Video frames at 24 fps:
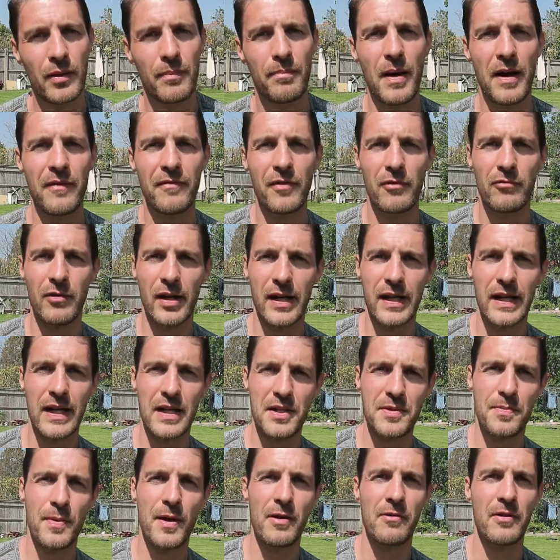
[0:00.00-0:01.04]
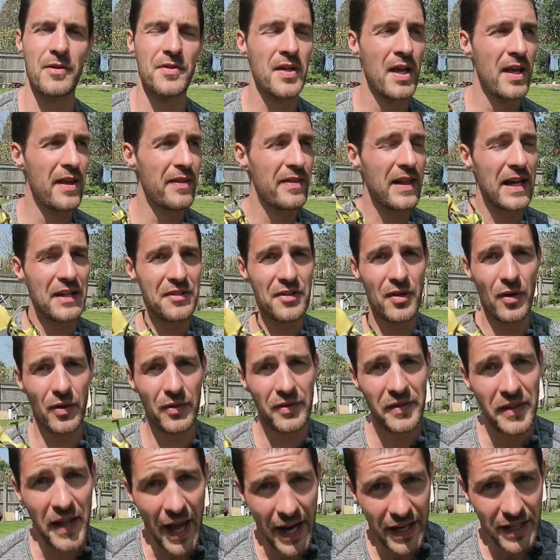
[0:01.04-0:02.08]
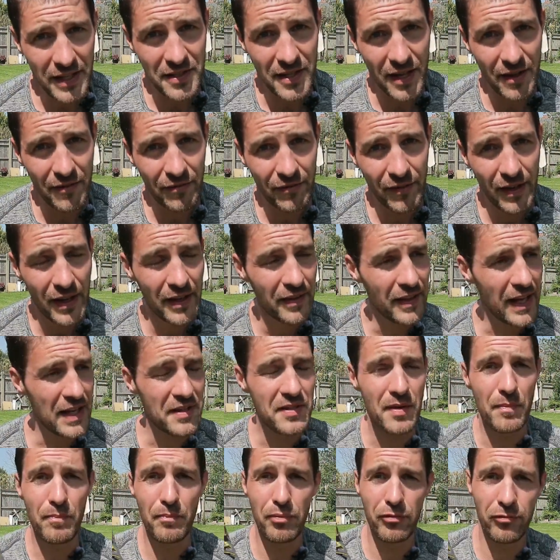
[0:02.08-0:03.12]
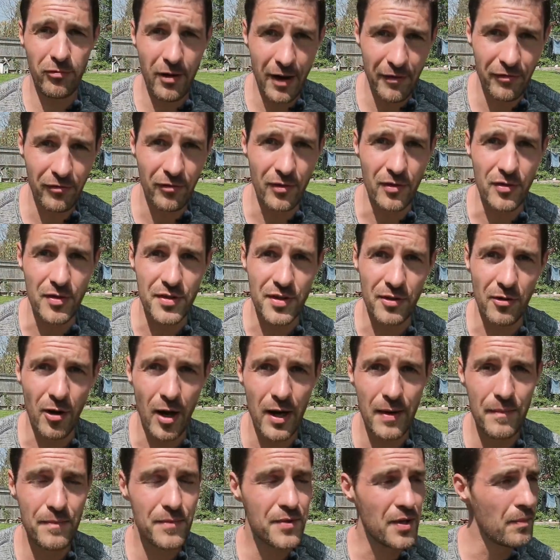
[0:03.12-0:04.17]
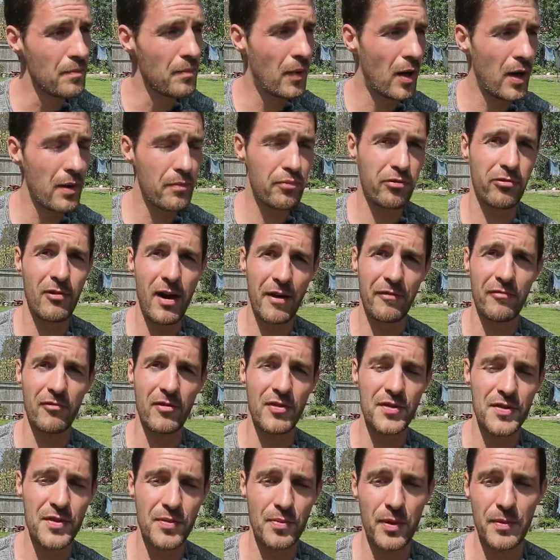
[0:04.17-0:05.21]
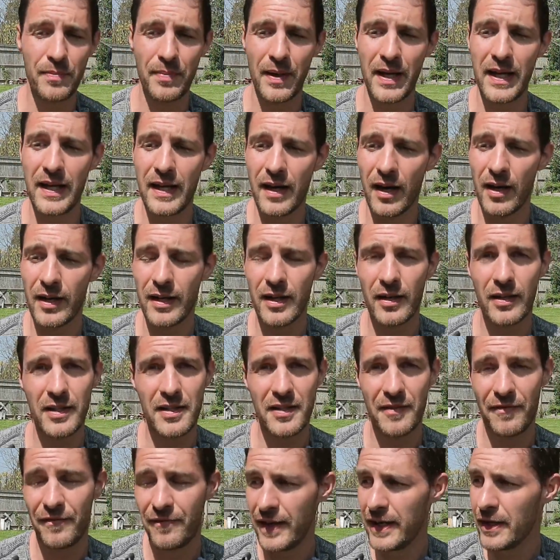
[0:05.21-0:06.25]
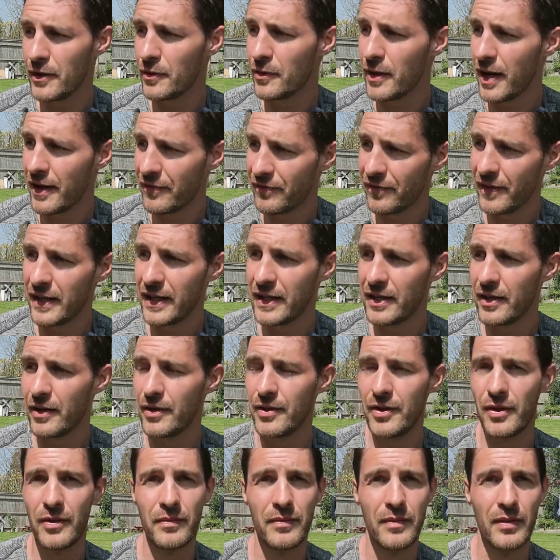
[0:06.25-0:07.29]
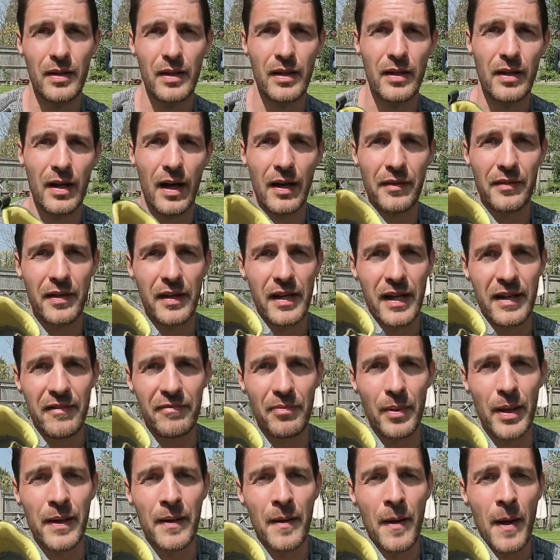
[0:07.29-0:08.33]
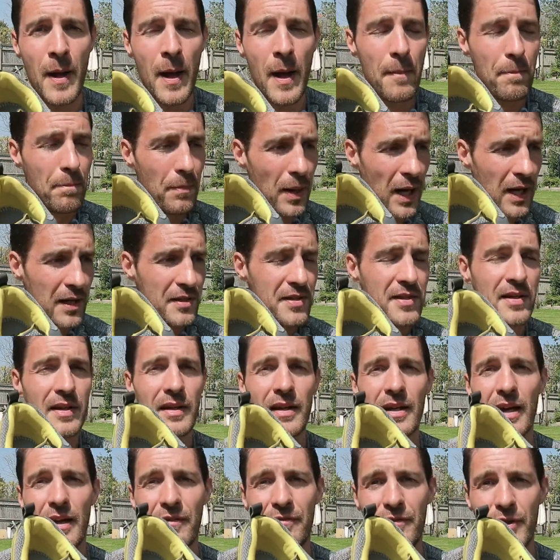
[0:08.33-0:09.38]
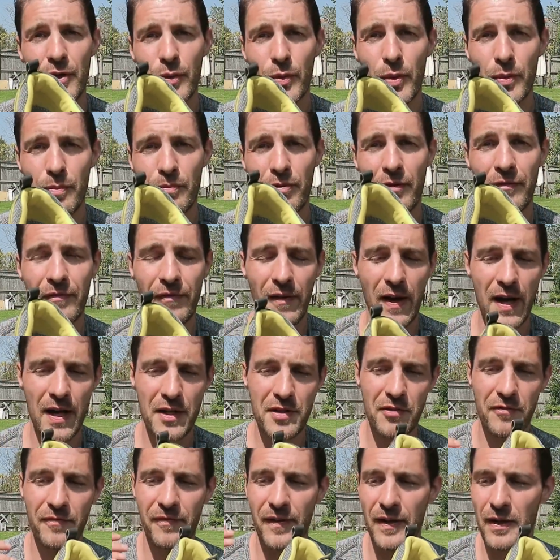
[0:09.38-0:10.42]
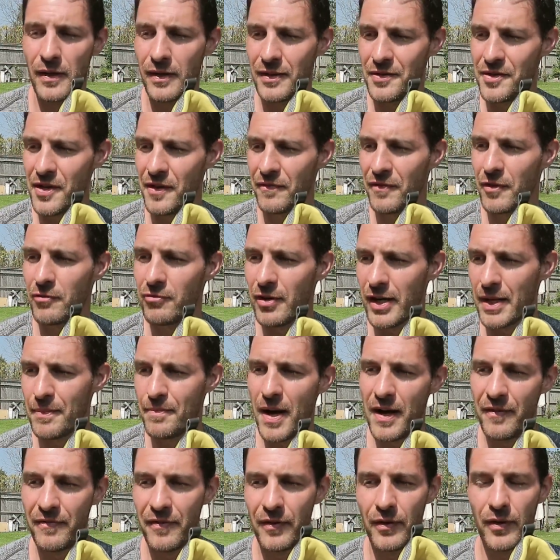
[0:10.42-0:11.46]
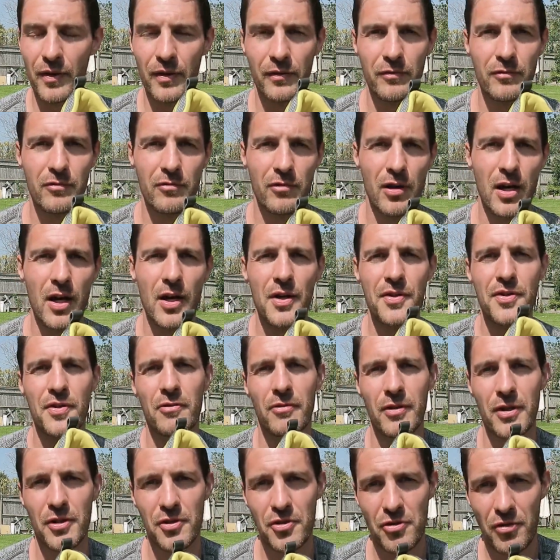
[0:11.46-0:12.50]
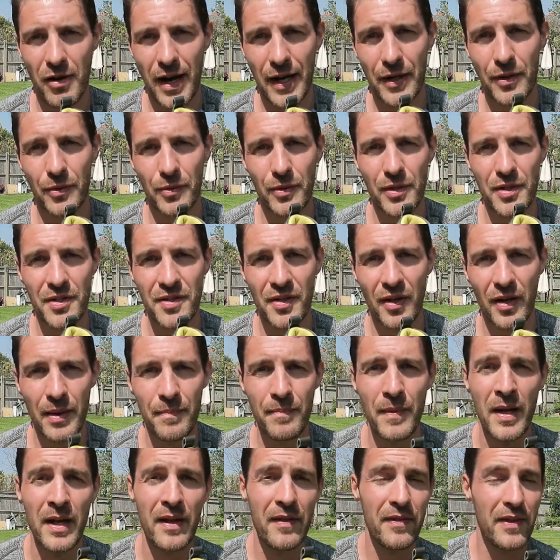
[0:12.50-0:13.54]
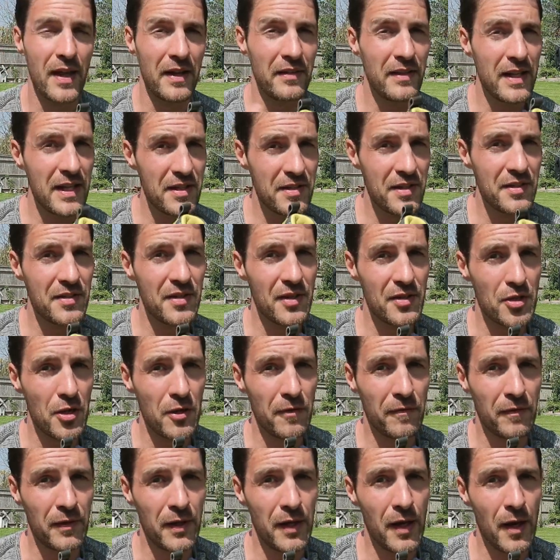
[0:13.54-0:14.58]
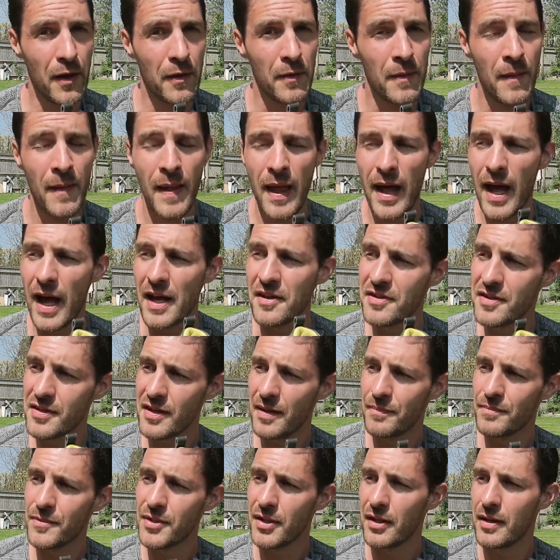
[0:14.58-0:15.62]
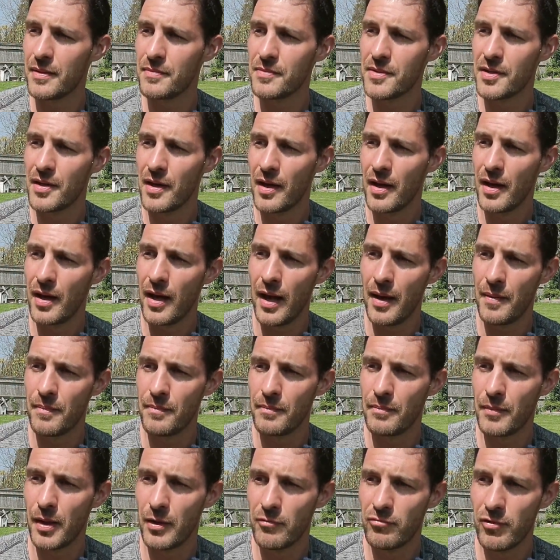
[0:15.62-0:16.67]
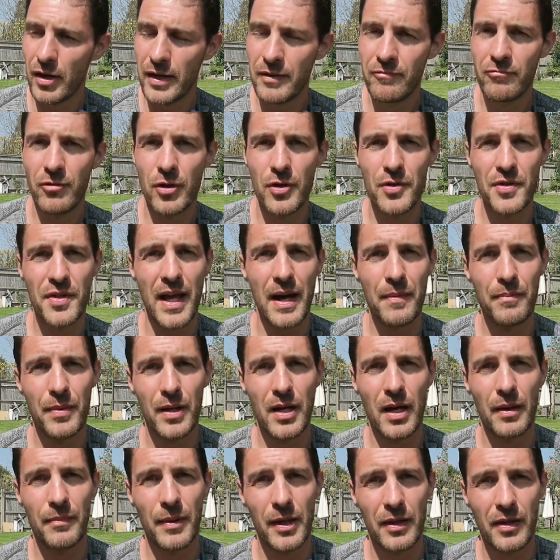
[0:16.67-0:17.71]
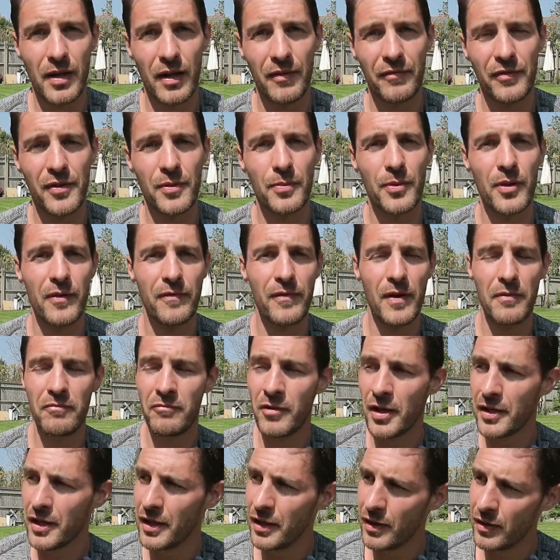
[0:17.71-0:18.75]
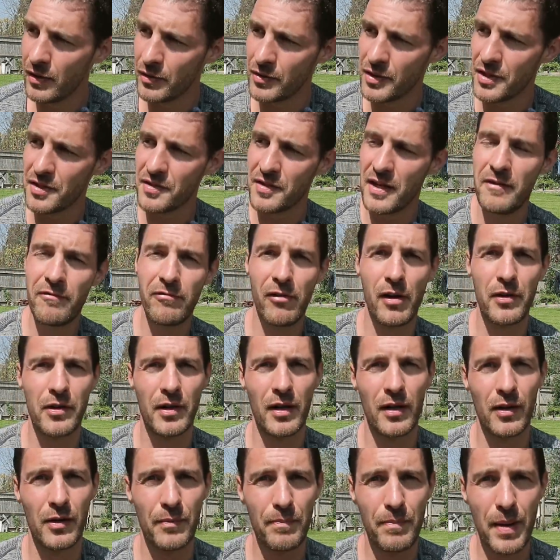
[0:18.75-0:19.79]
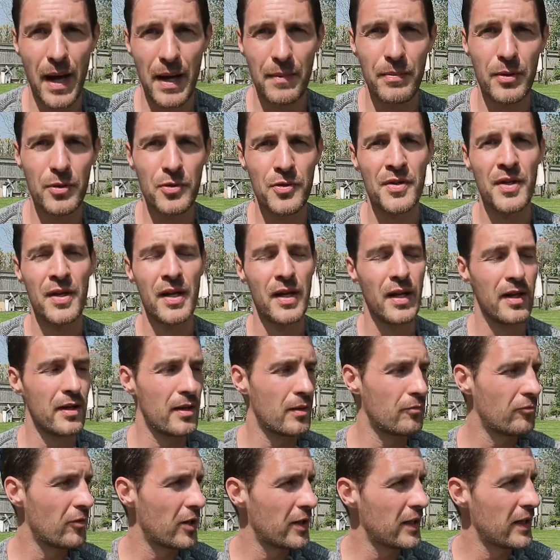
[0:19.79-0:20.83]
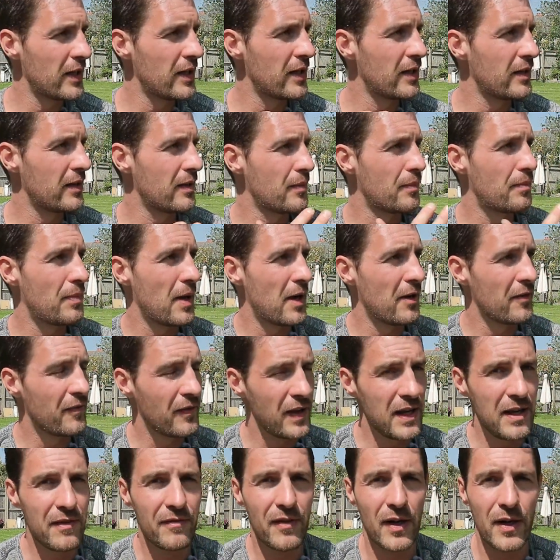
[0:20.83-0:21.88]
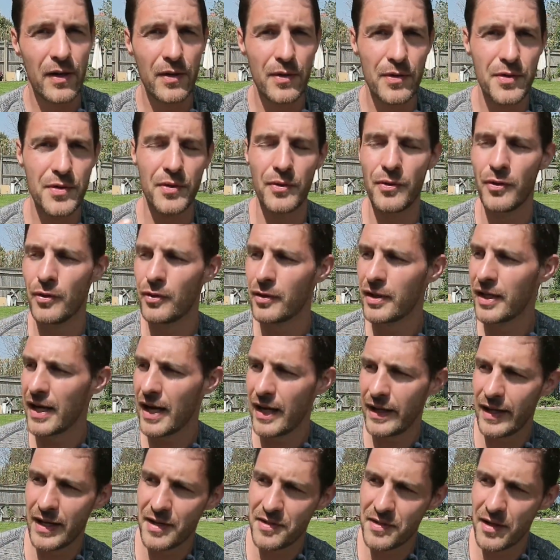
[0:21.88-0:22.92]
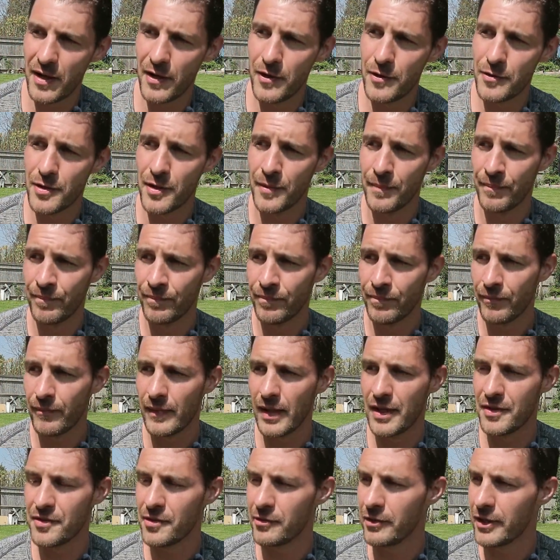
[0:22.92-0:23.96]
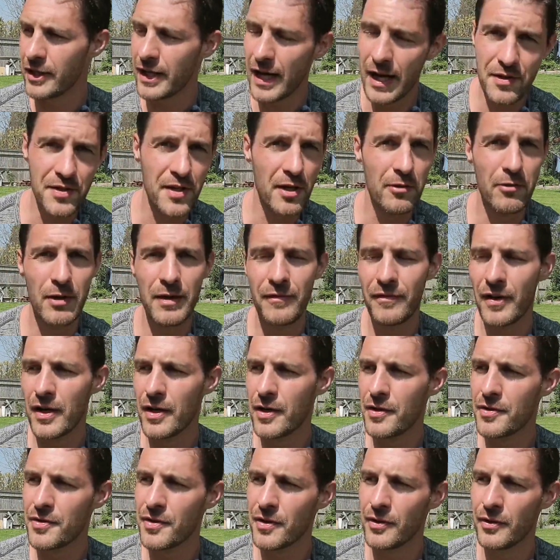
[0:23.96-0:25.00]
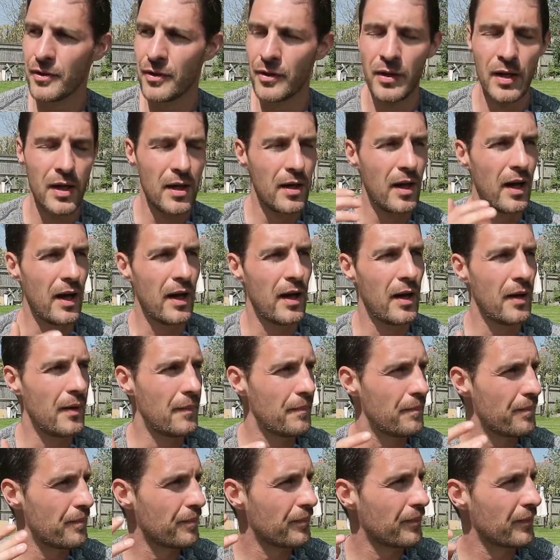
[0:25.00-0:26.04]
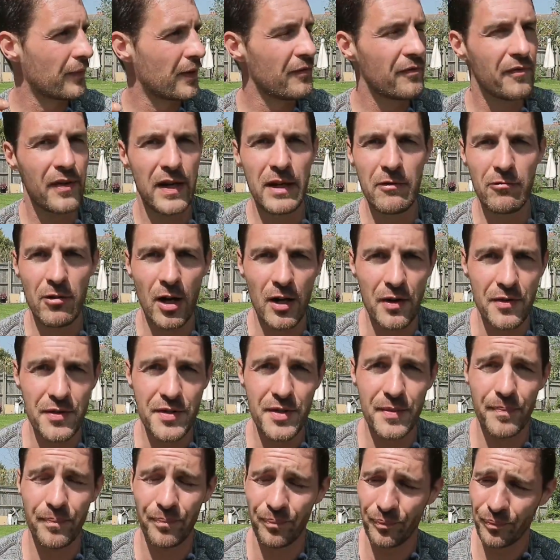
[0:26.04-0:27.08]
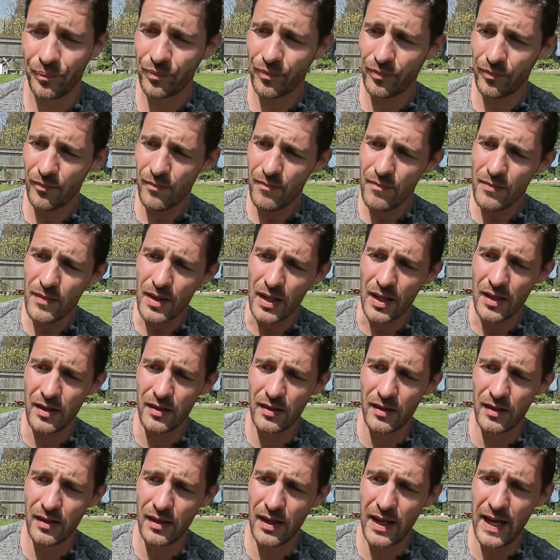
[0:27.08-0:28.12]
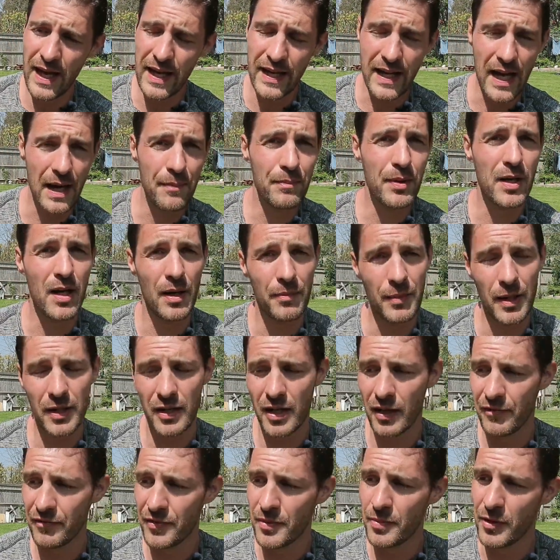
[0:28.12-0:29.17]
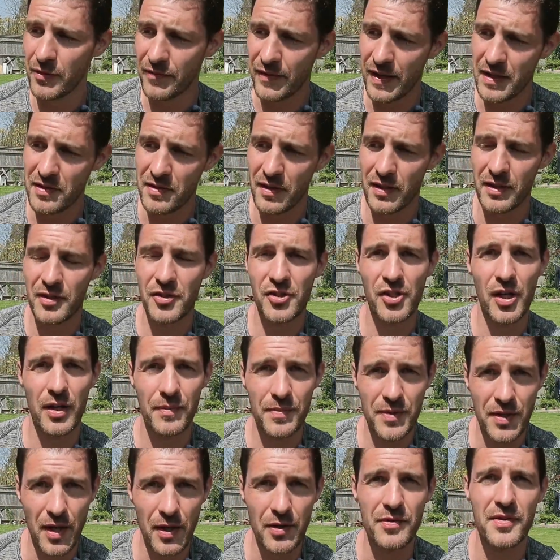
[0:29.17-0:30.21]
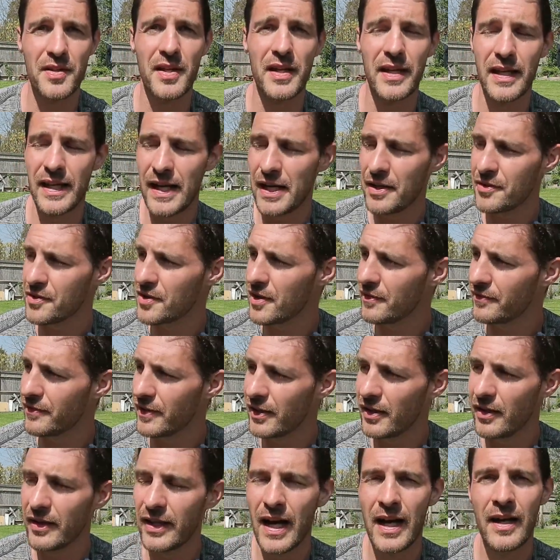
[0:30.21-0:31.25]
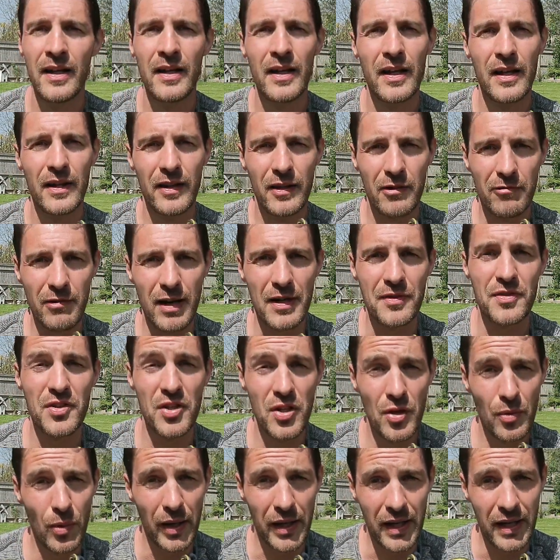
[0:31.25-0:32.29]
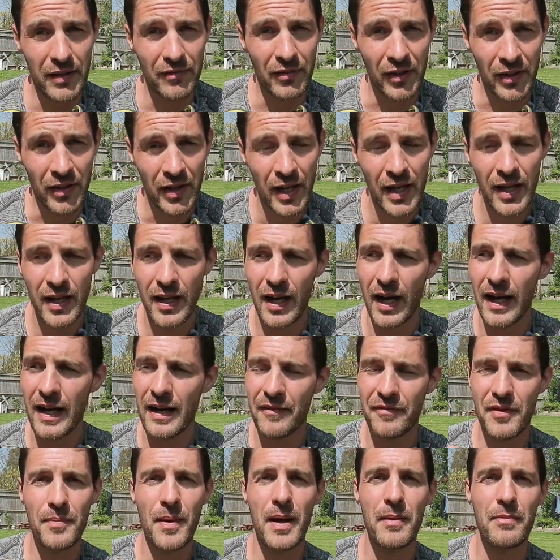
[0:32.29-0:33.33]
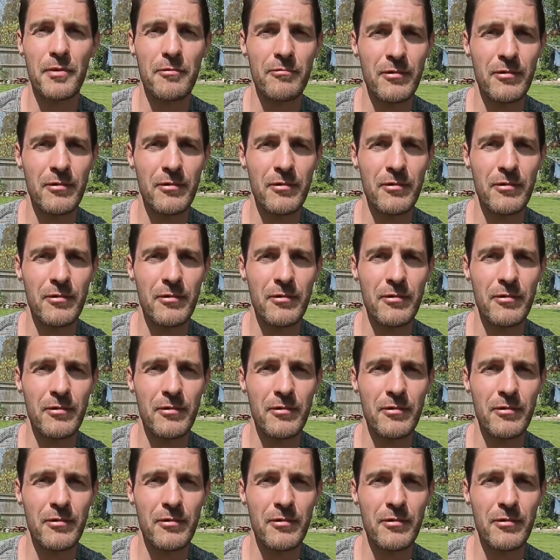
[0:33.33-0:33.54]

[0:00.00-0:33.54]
barefoot running experience. That's not a negative, that's a preference, all right? So my preference would be, I'd like to feel everything going on underneath me. But if you would prefer to feel as if you're running barefoot on grass or on a track all the time, then this is the shoe for you. And sometimes my running routes can become uncomfortable if I'm running along the seafront, along pebbles, and I'm running in a pair of Evos or KSO Evos or V-runs. It can become uncomfortable if there's like a sharp stone sticking out, something like that. The ground's too uneven, I'll have to maybe